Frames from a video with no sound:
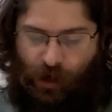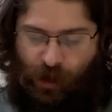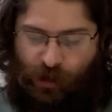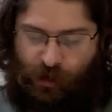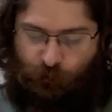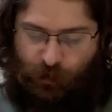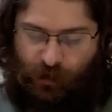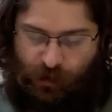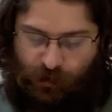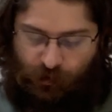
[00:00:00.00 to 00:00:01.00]
And then we
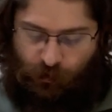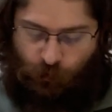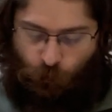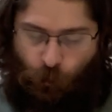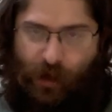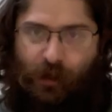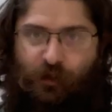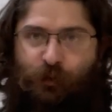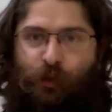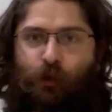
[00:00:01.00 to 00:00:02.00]
need
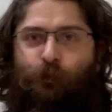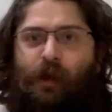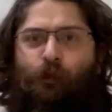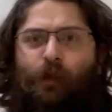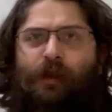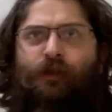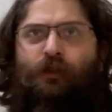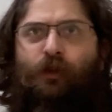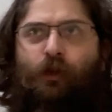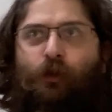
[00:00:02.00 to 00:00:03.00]
wings. Butterfly wings
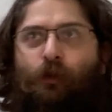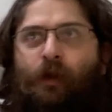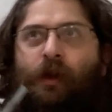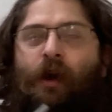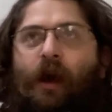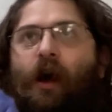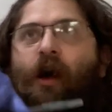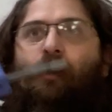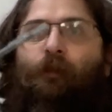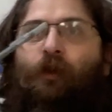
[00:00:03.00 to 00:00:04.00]

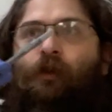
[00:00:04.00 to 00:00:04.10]
are